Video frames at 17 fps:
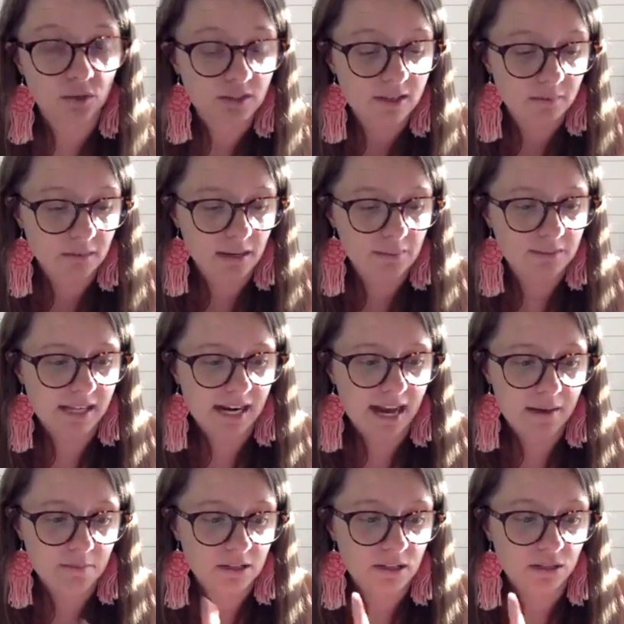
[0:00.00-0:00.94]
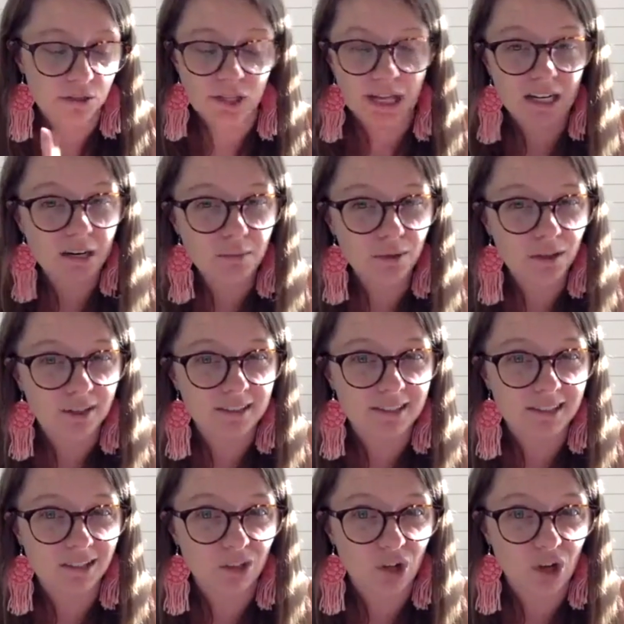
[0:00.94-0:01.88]
Sometimes that happens. So that number could
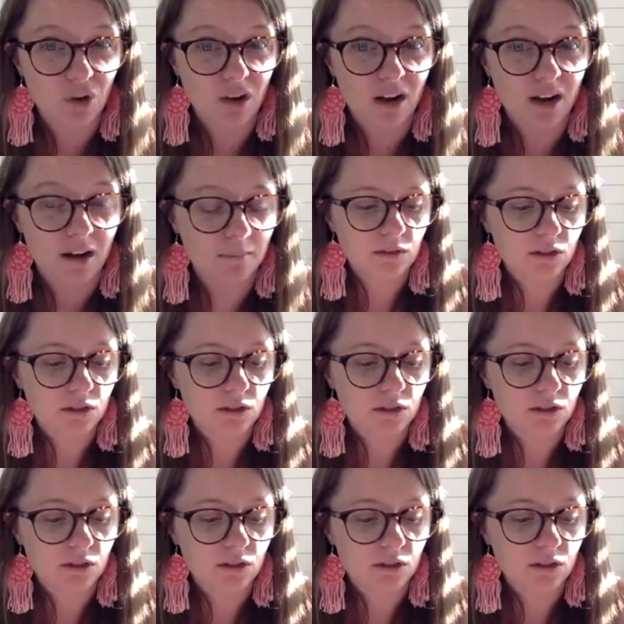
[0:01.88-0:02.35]
still go up.